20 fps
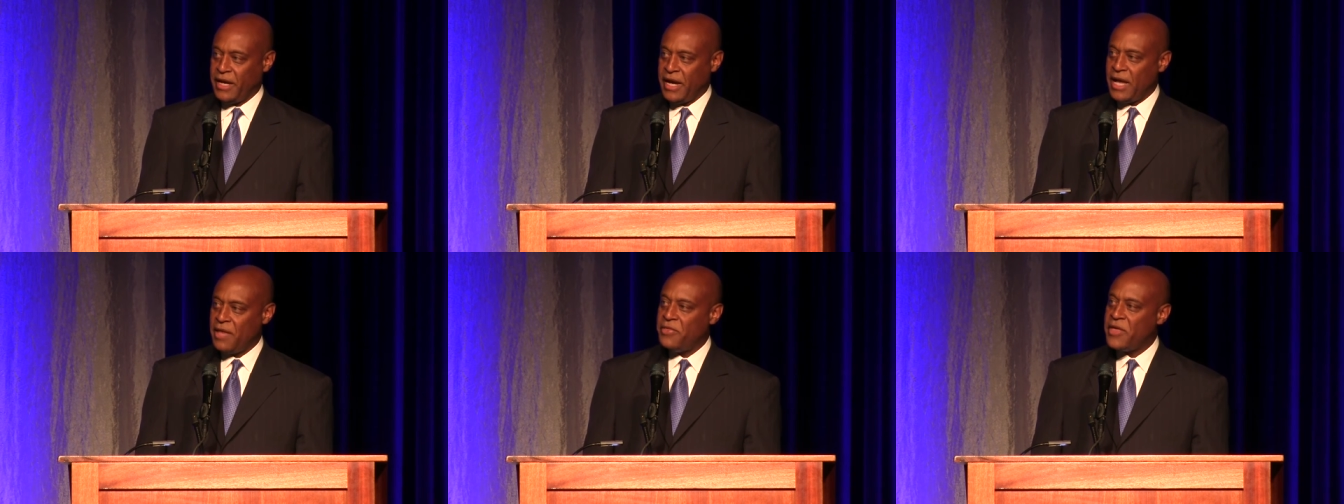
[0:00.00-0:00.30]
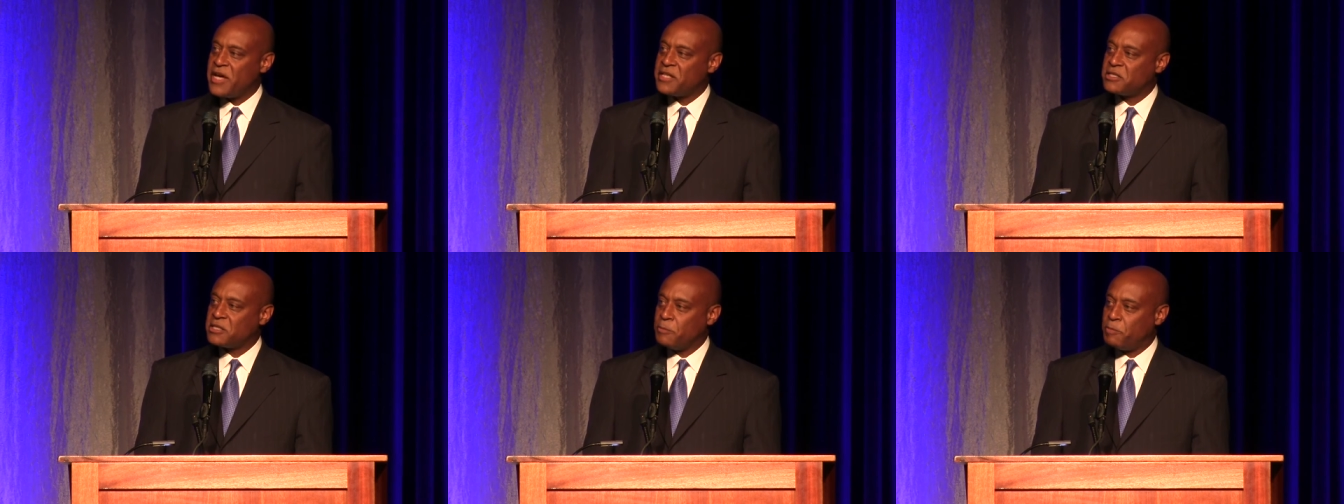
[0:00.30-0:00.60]
and
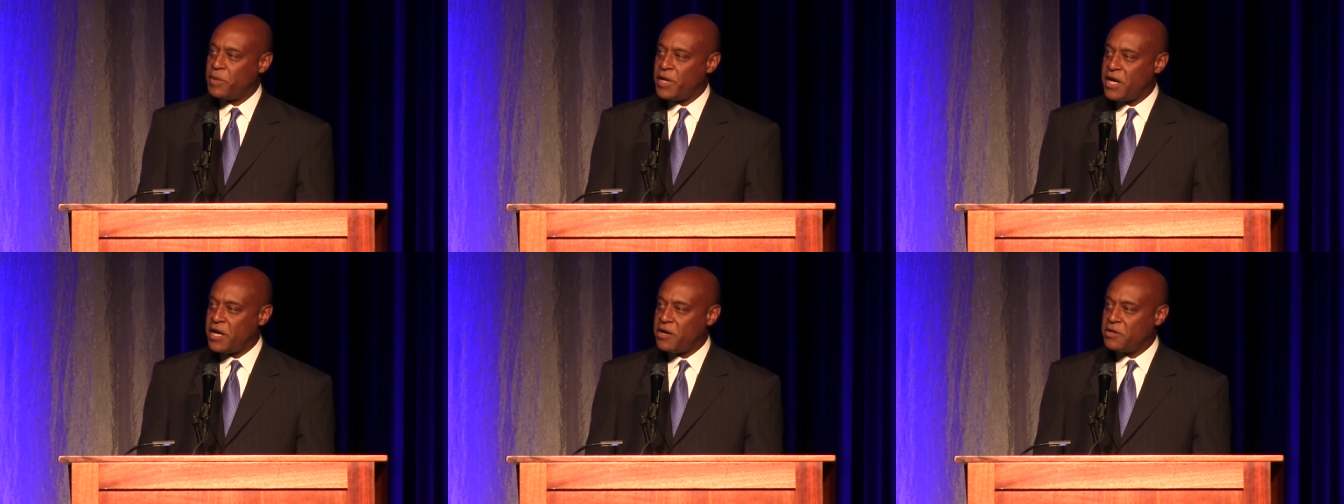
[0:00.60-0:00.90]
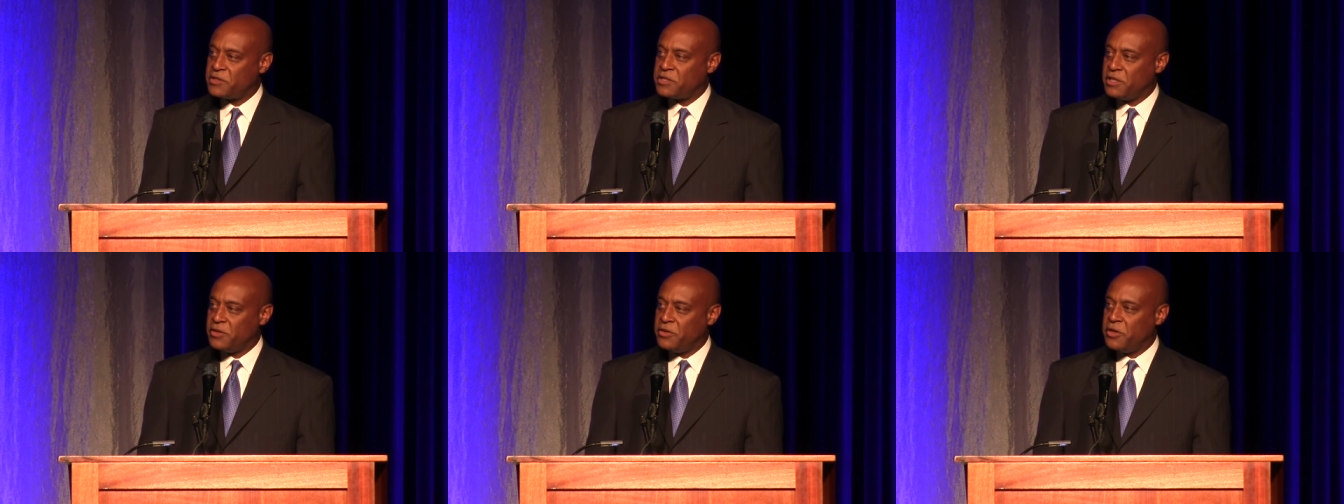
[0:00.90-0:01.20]
that's the
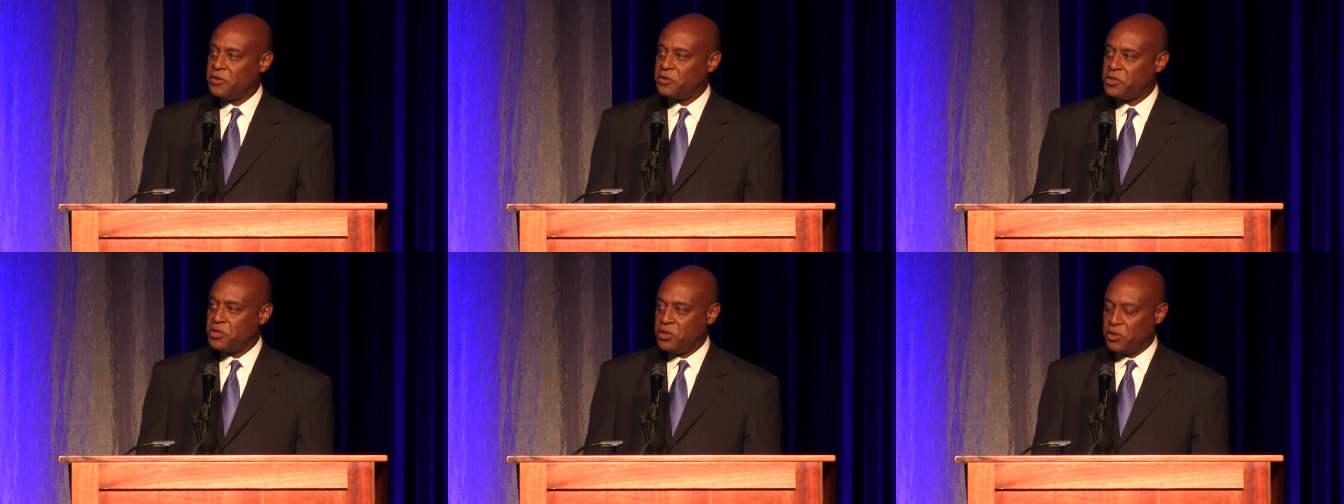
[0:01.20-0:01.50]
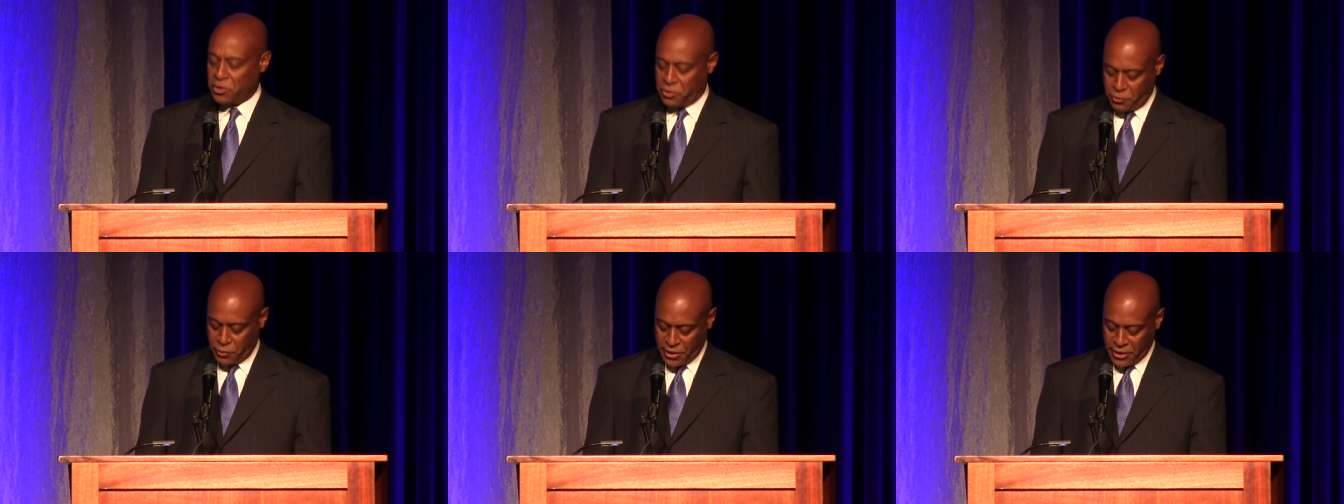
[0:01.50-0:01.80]
parents and their
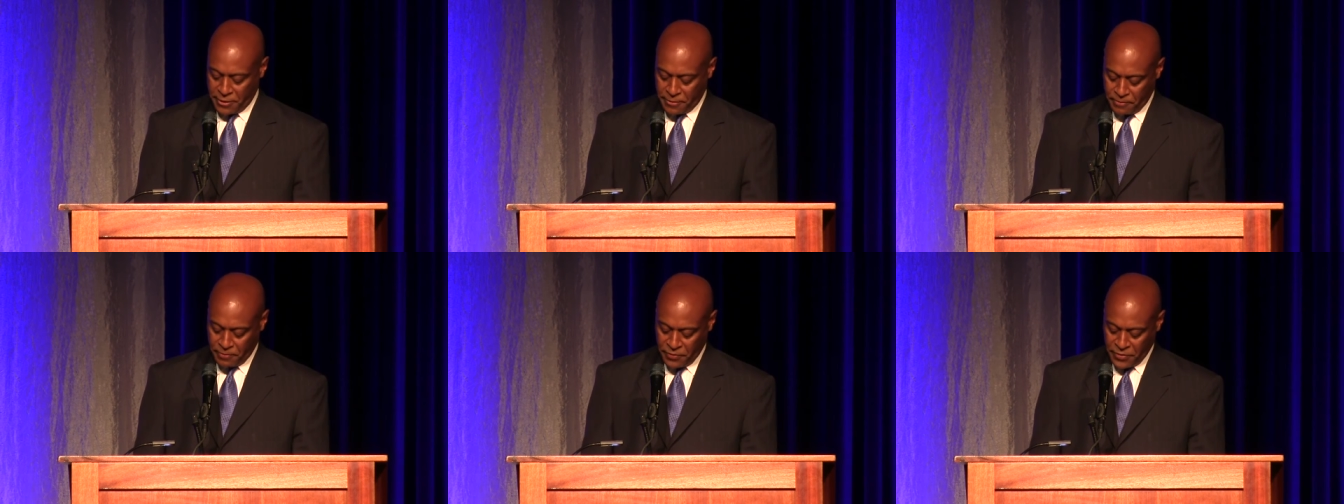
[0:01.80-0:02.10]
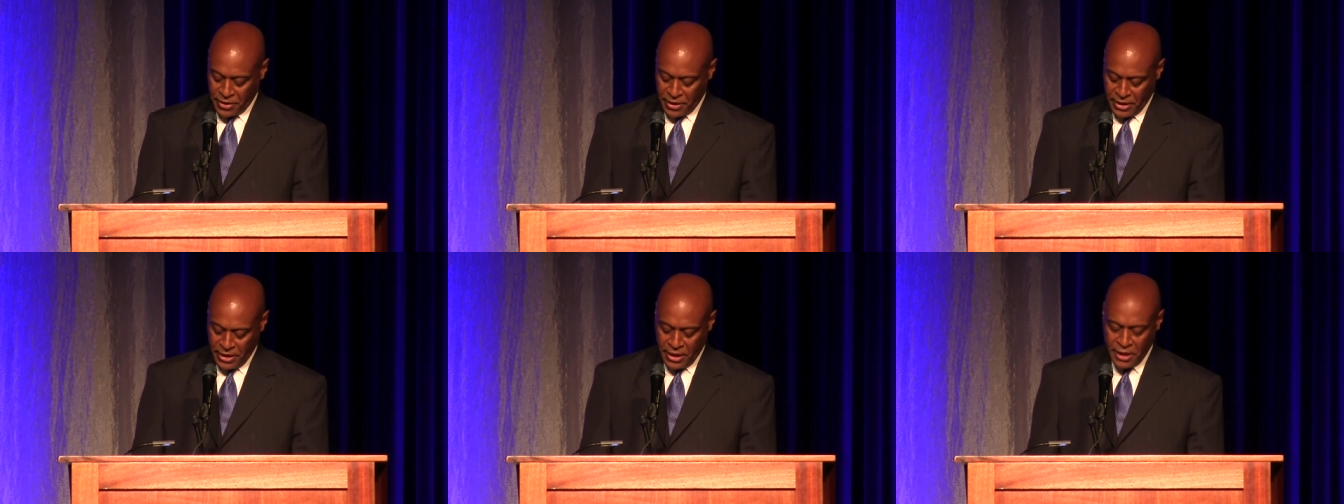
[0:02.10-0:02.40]
children.
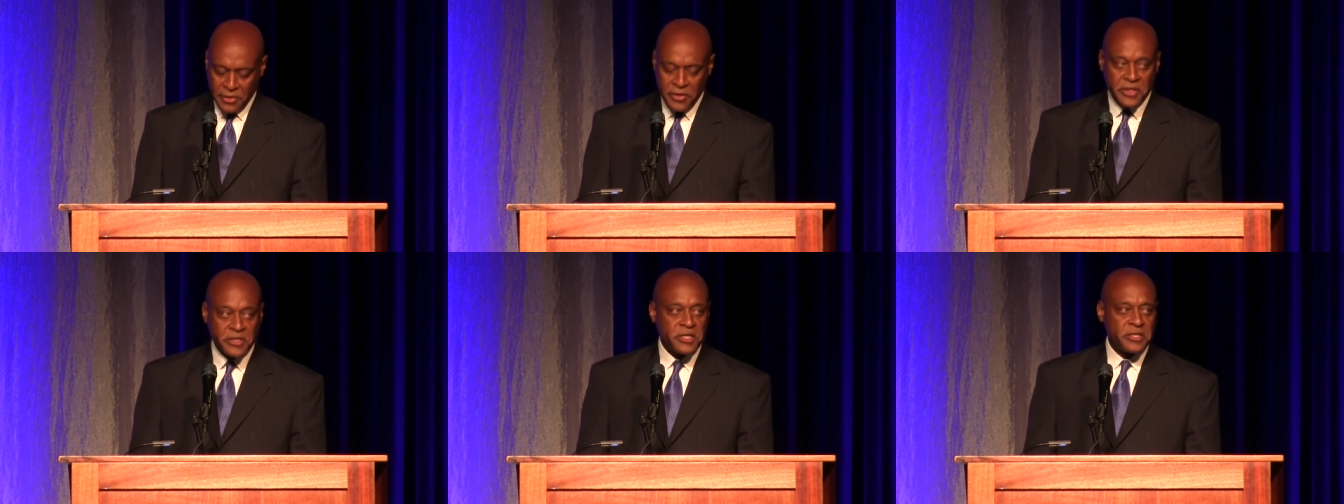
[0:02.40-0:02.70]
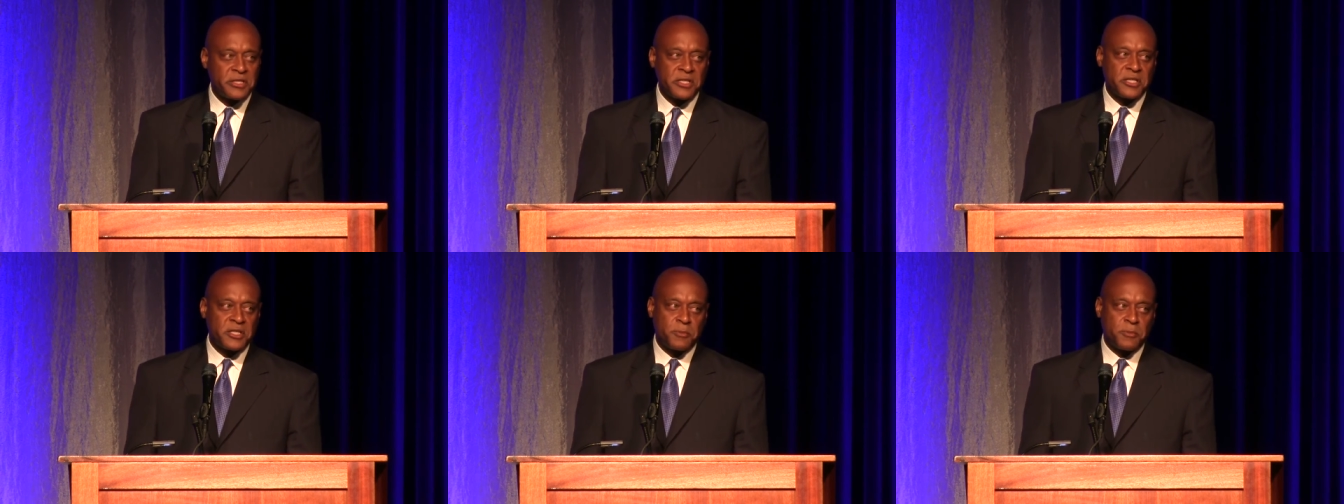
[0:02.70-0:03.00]
This is